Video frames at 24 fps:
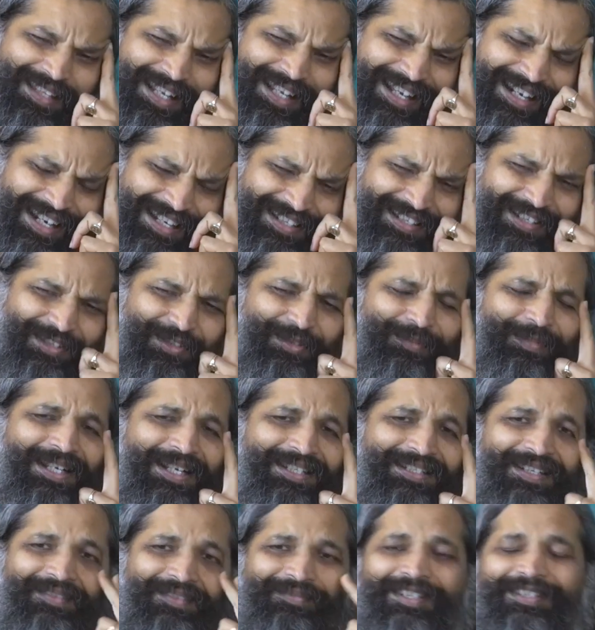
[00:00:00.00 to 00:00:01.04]
And I said to
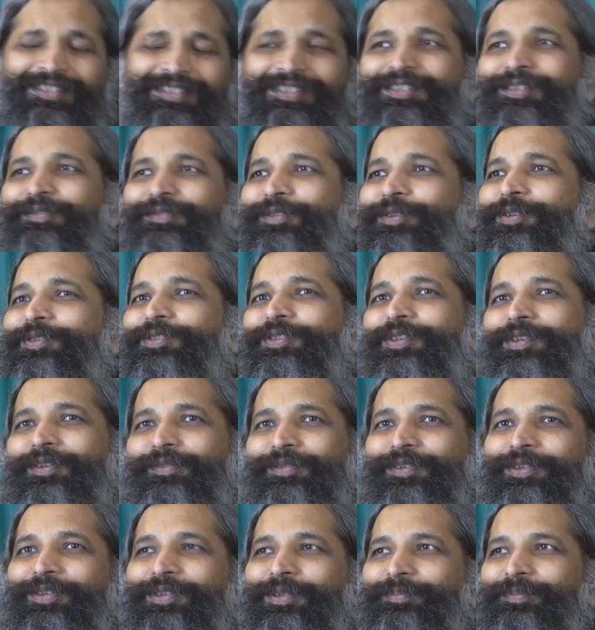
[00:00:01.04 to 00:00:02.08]
myself, this is the future
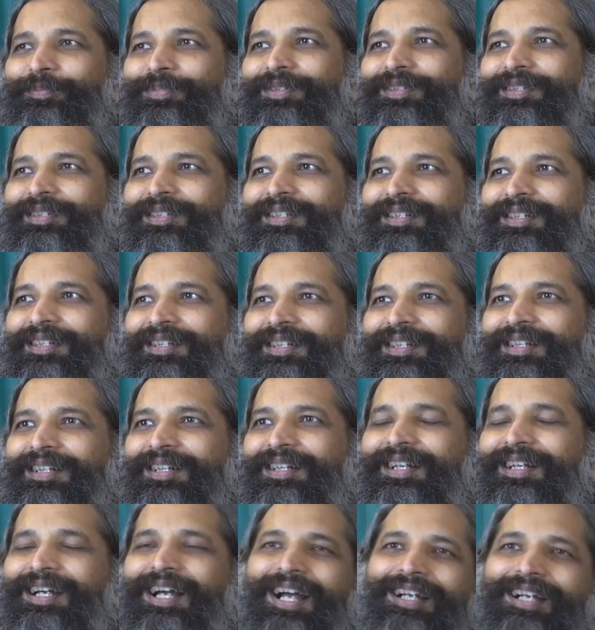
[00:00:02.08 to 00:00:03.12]
of Europe.
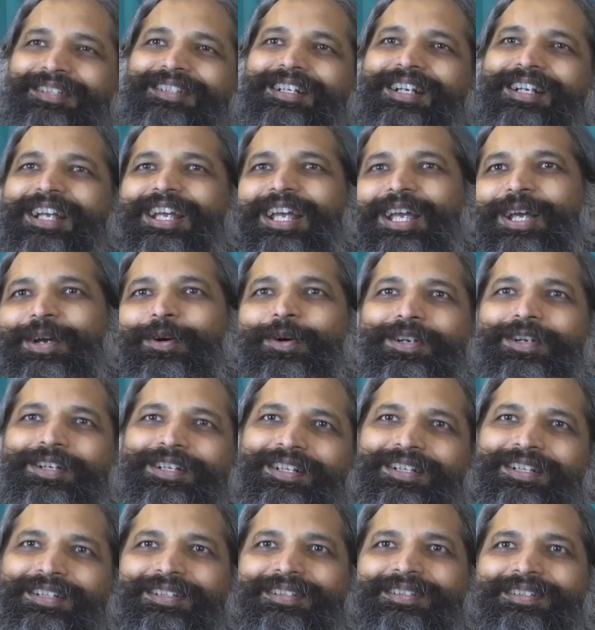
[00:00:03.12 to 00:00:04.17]
Either
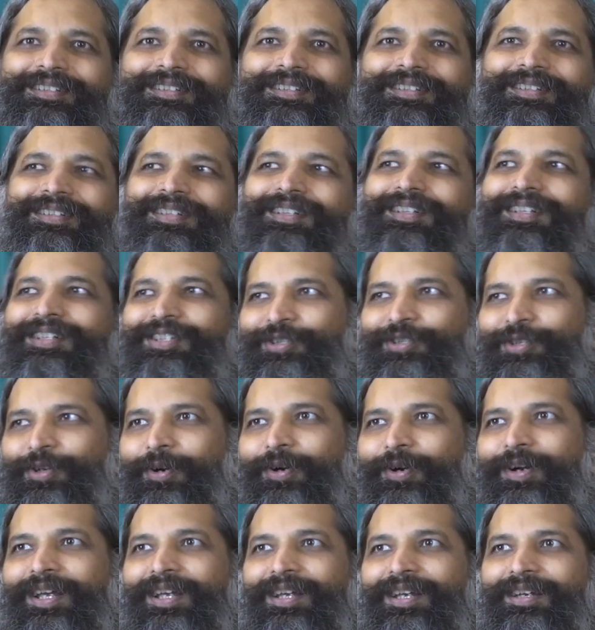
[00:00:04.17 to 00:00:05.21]
chaotic
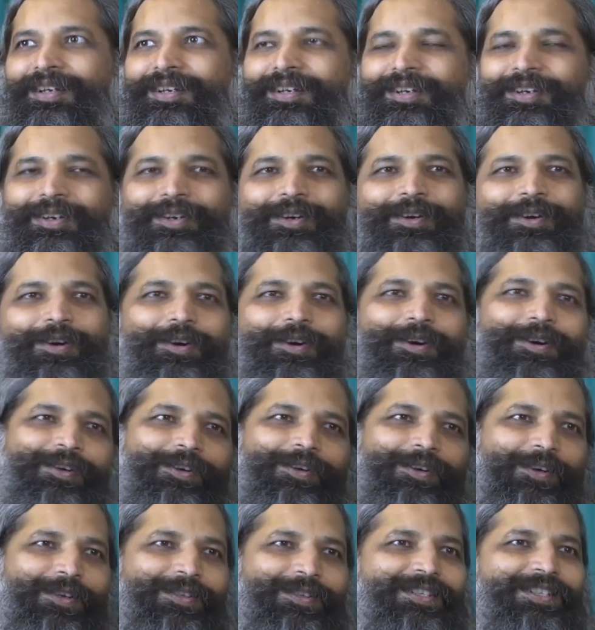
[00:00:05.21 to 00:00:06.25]
joy
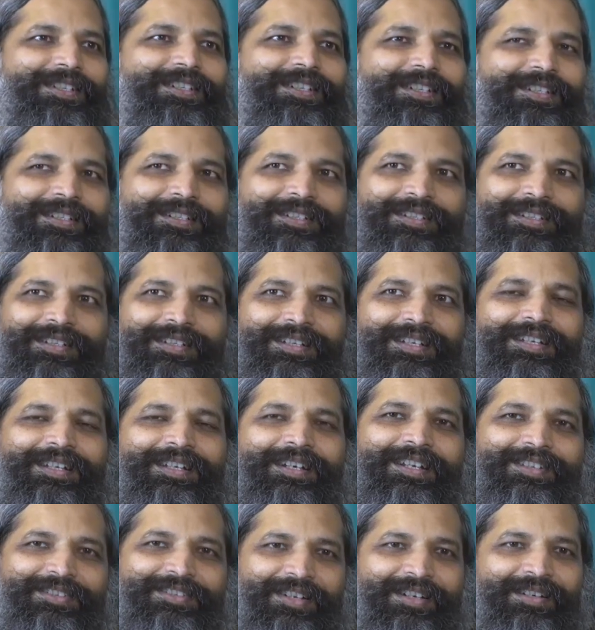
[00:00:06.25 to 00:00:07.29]
or austere,
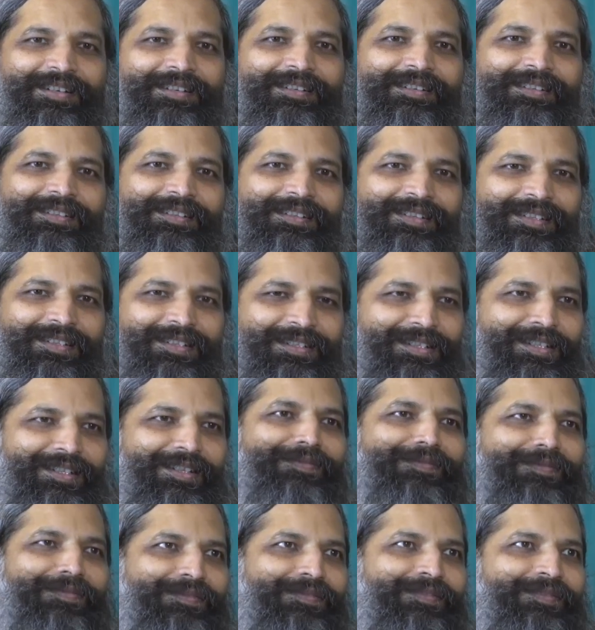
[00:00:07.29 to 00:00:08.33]
rigid,
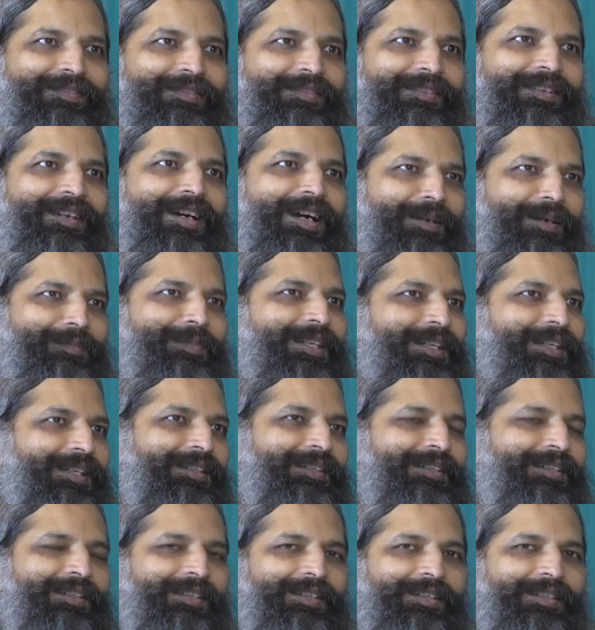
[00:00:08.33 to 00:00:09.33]
stiff harmony.